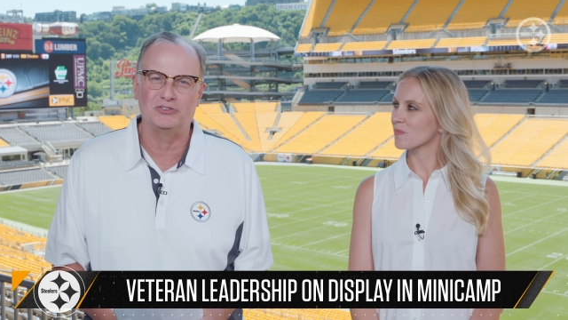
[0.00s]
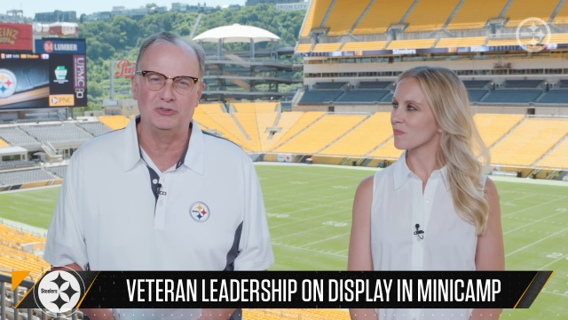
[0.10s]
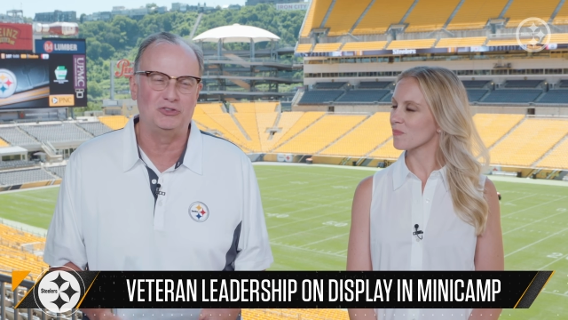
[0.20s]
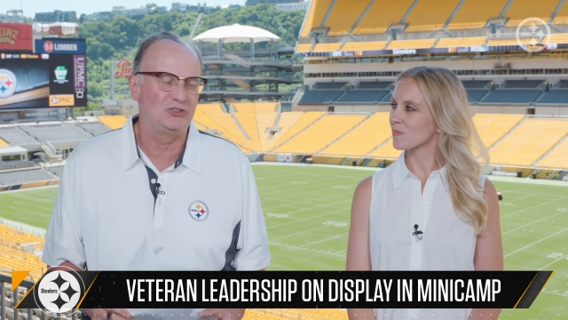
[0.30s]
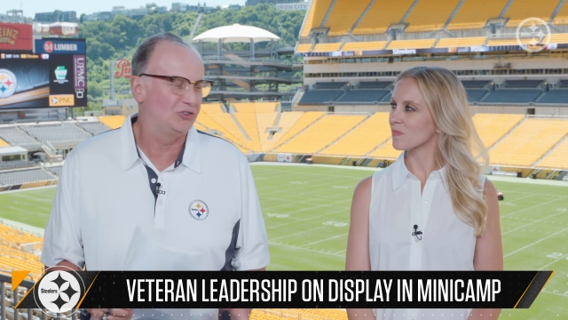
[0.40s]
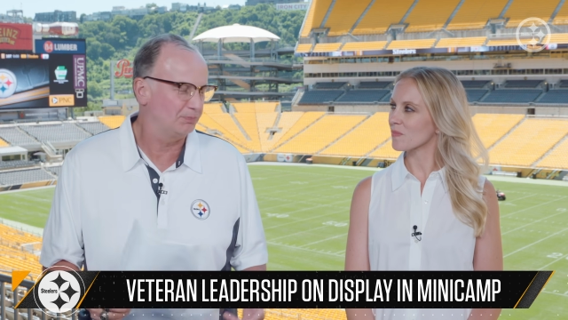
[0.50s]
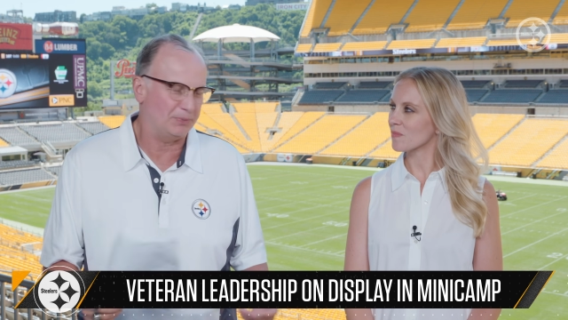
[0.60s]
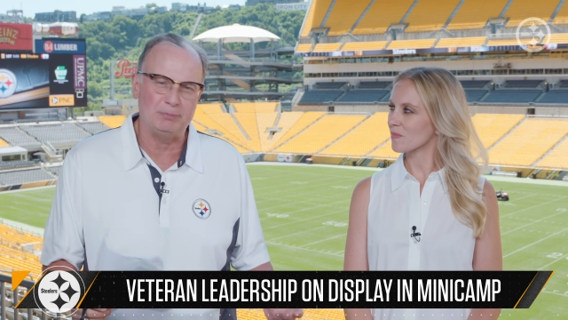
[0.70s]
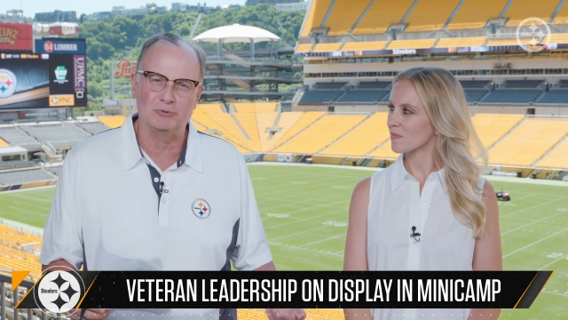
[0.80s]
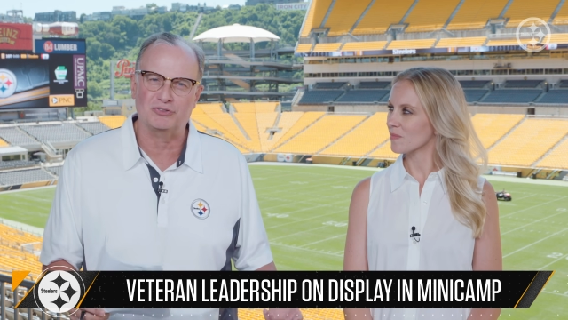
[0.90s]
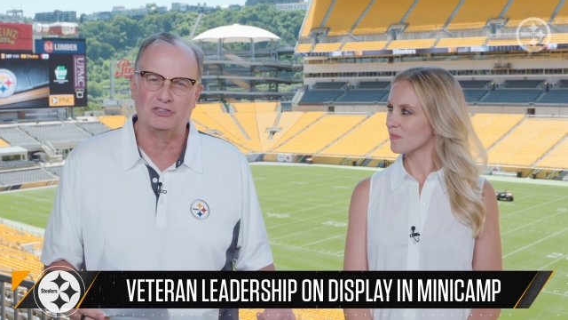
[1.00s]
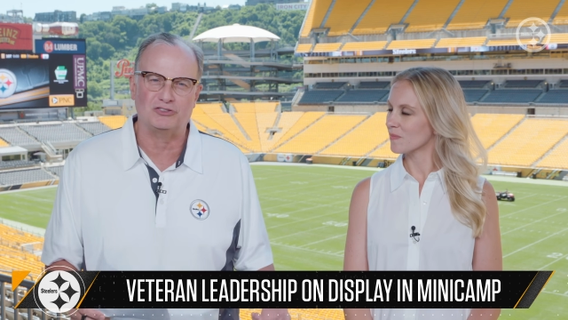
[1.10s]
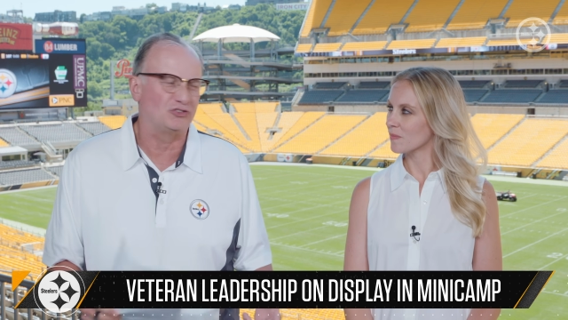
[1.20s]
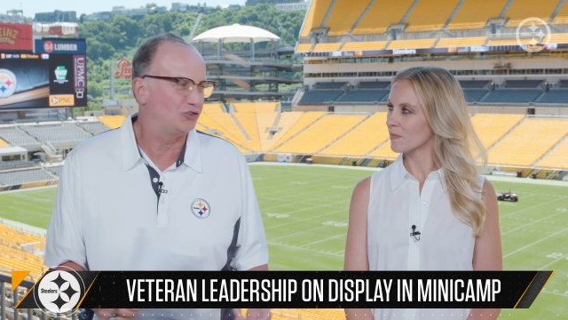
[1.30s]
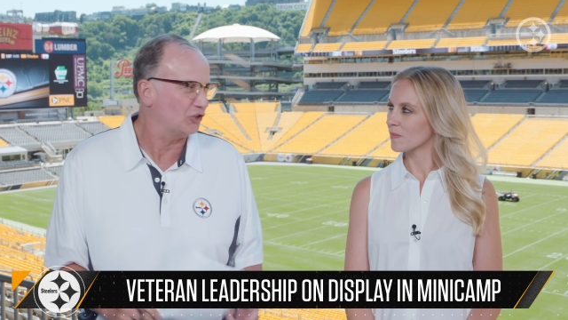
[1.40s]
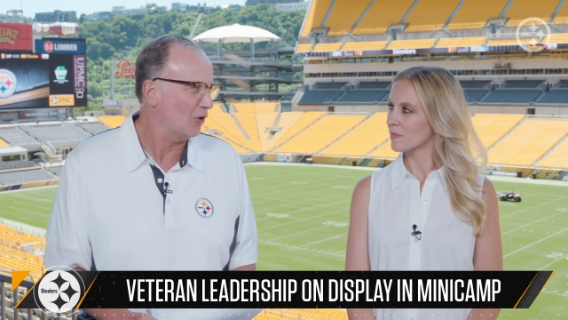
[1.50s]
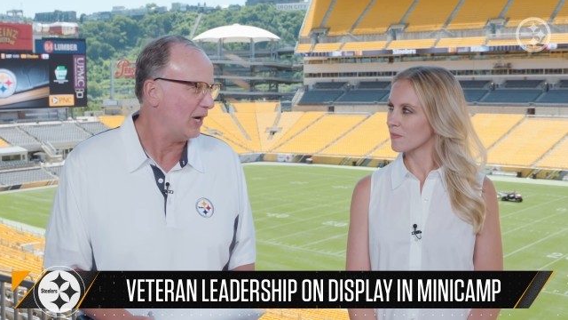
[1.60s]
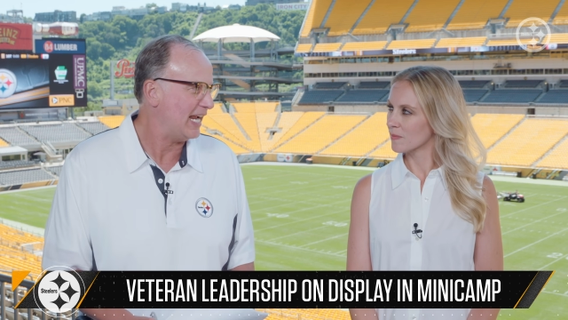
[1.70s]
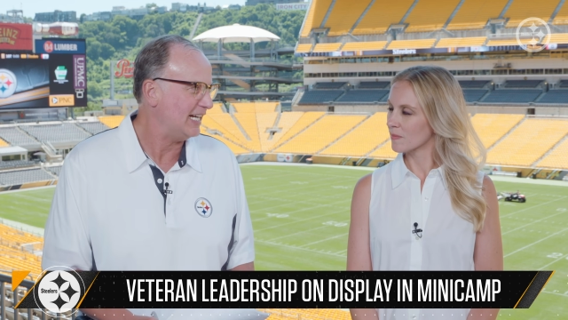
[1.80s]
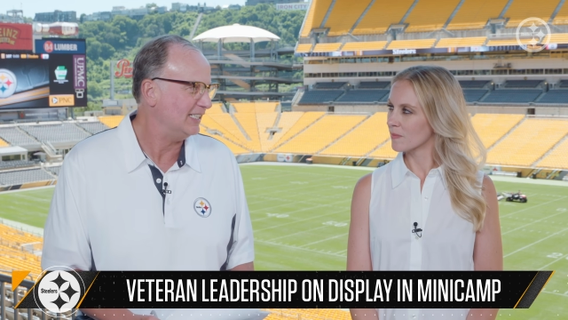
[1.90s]
Speaker 1: to people such as Joe
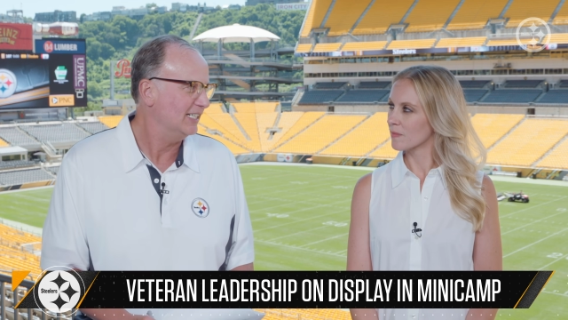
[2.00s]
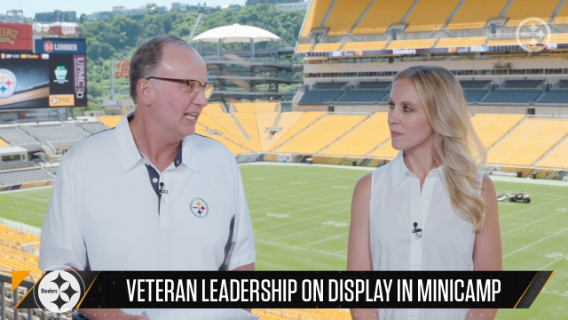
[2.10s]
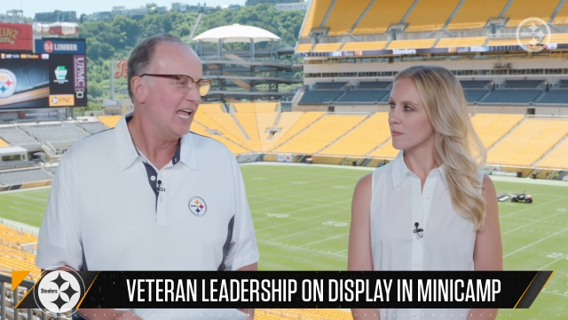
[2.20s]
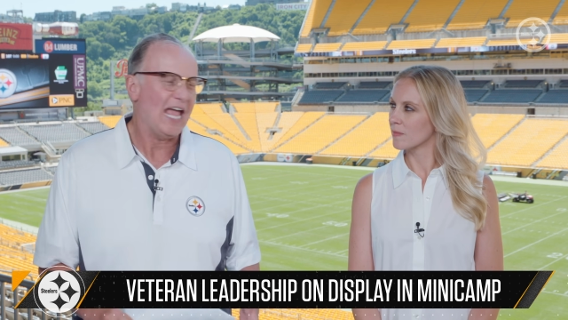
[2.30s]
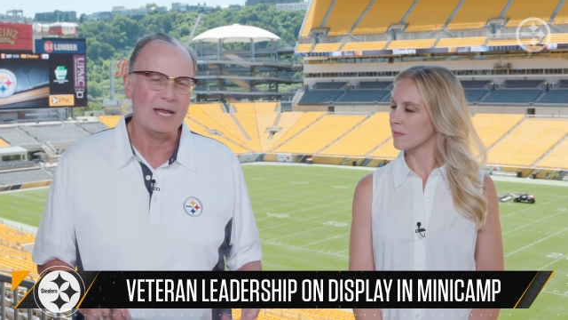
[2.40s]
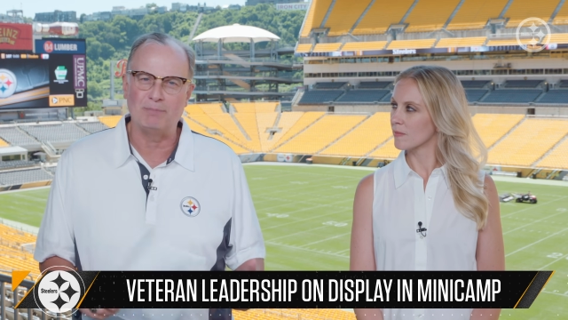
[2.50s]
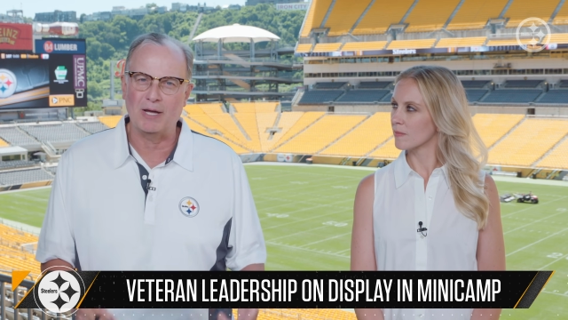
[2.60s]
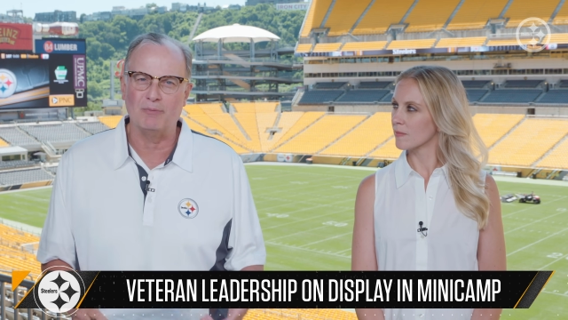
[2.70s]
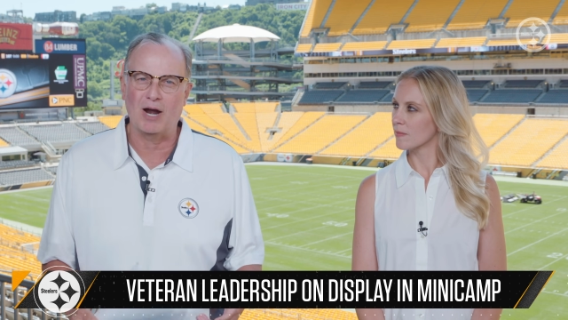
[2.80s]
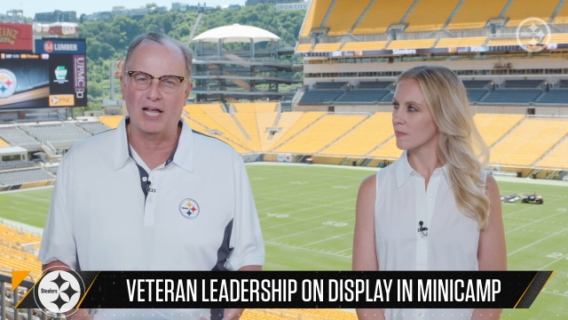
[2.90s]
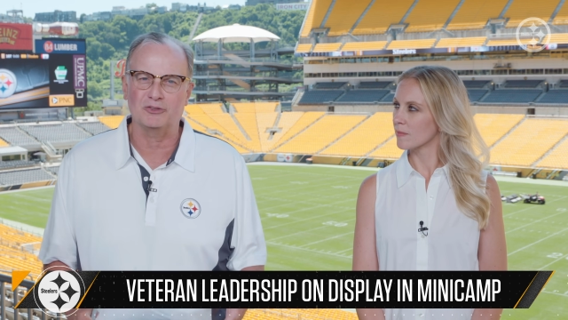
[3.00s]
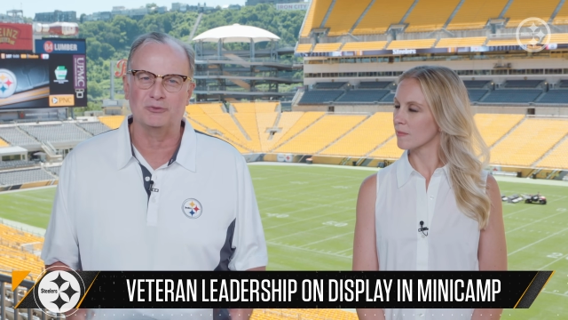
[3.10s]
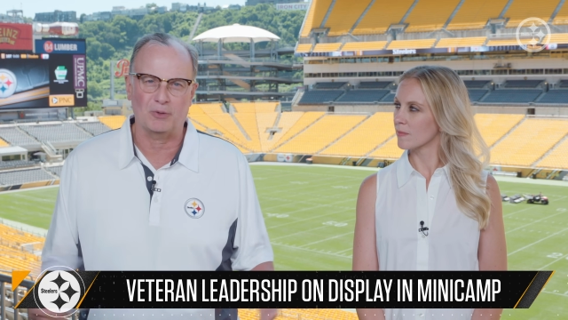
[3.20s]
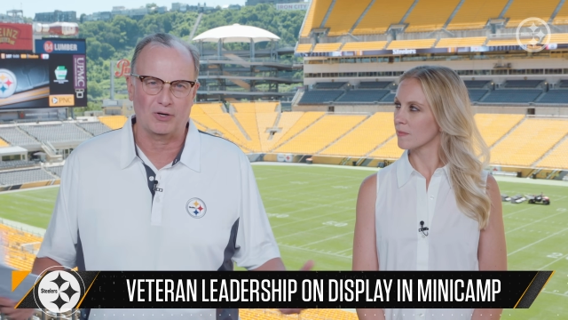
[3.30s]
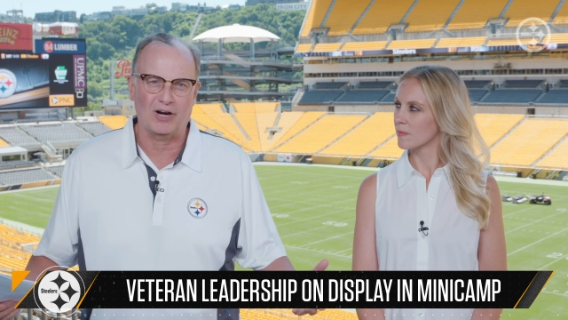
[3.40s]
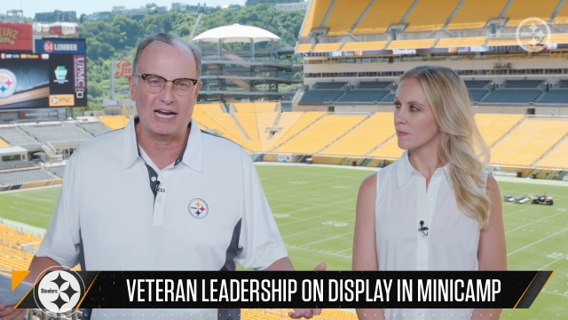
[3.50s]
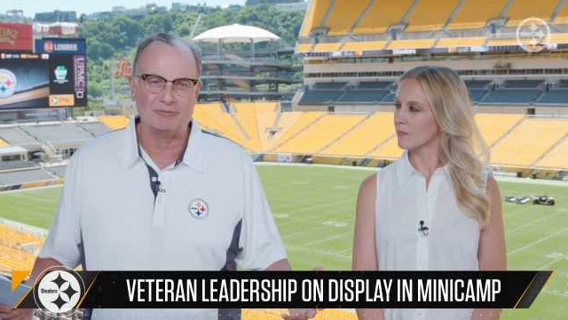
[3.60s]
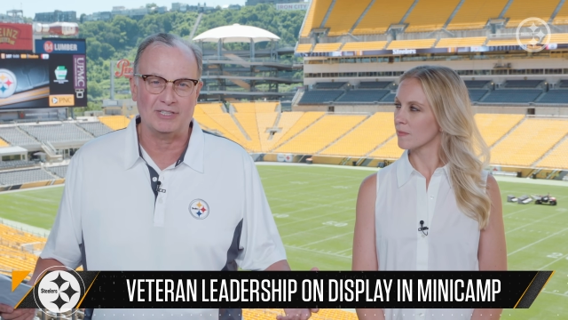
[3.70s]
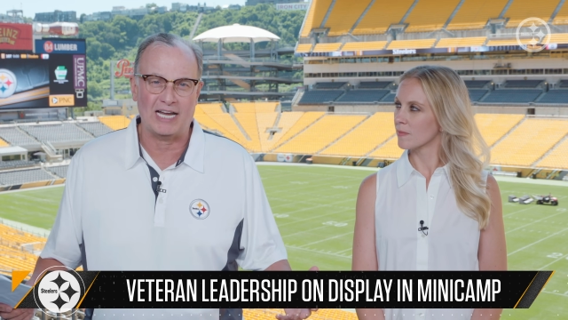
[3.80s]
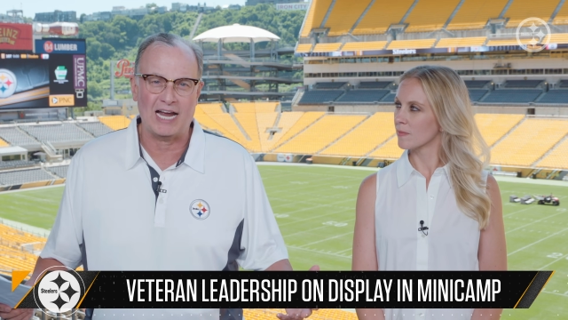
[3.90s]
Haden and Ben Roethlisberger
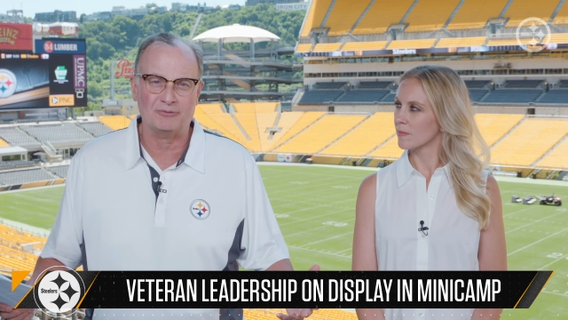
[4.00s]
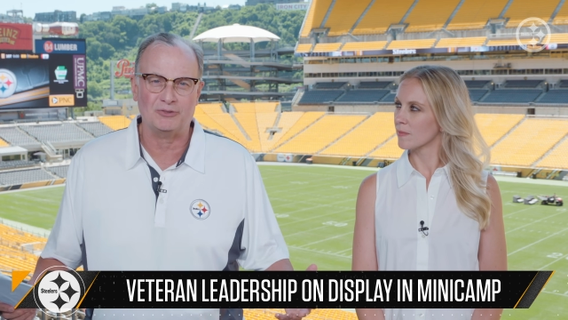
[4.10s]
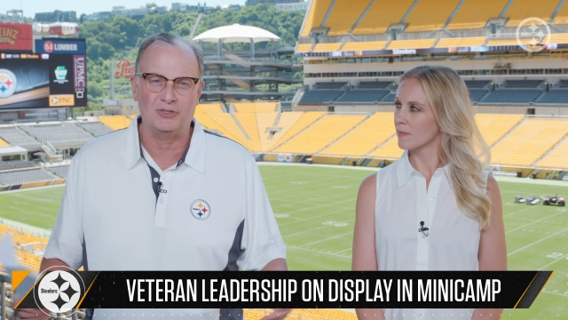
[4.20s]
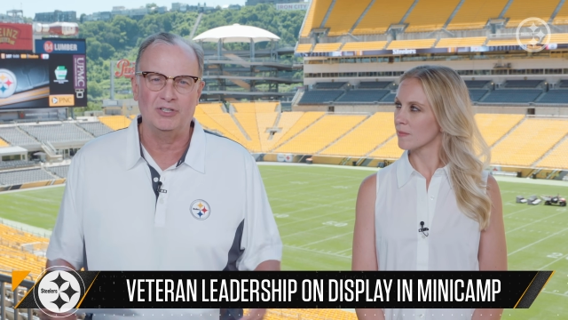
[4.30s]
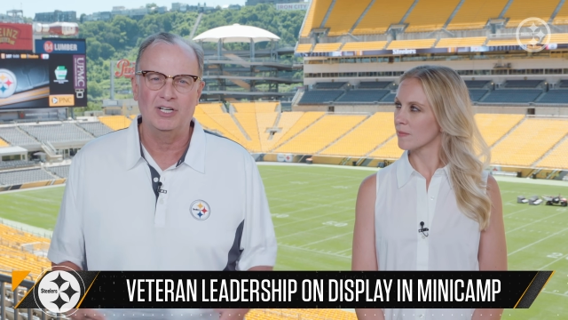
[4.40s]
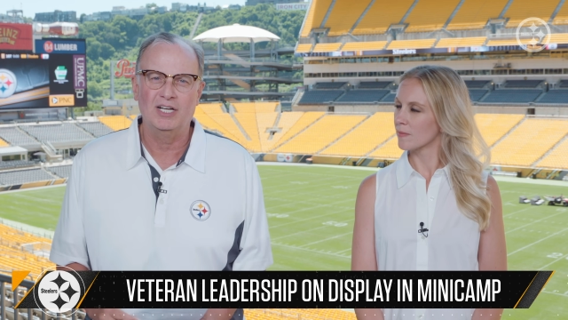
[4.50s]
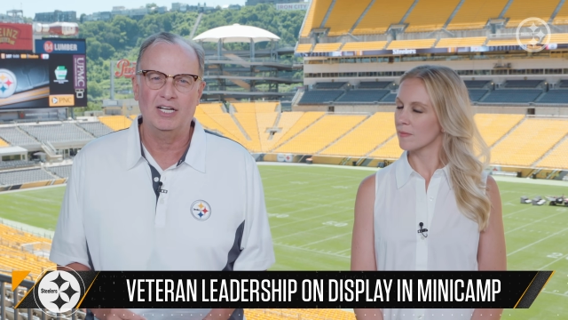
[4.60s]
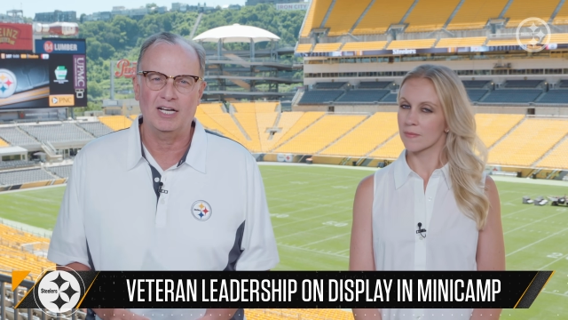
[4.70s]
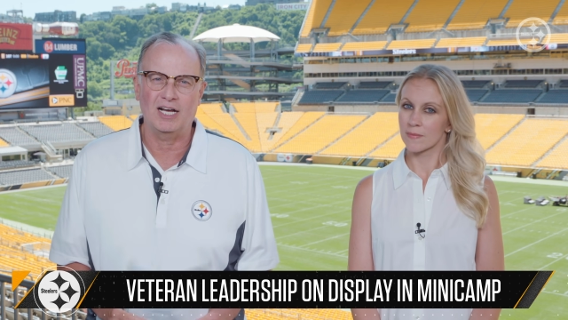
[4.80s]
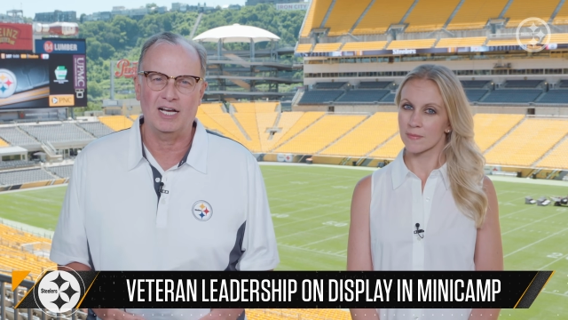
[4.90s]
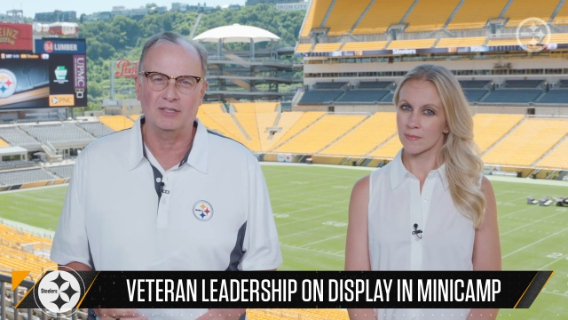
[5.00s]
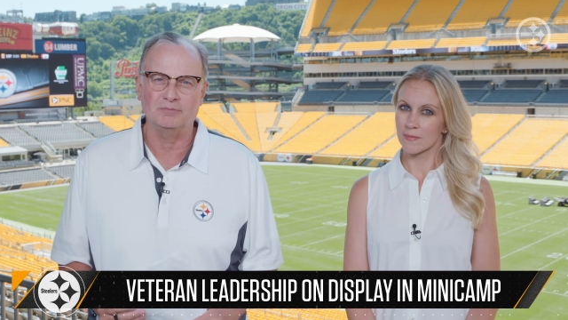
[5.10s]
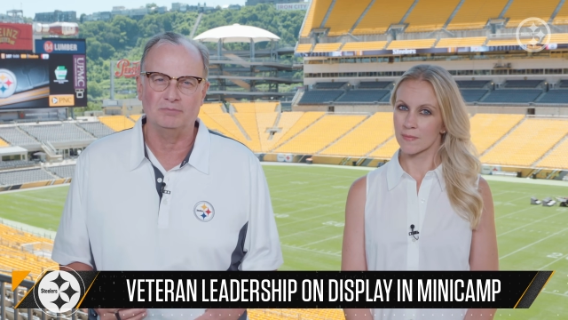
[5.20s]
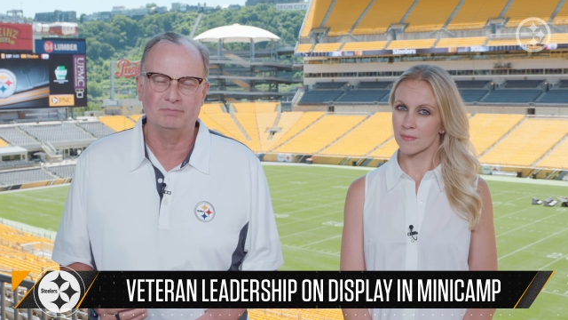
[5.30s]
after, after uh,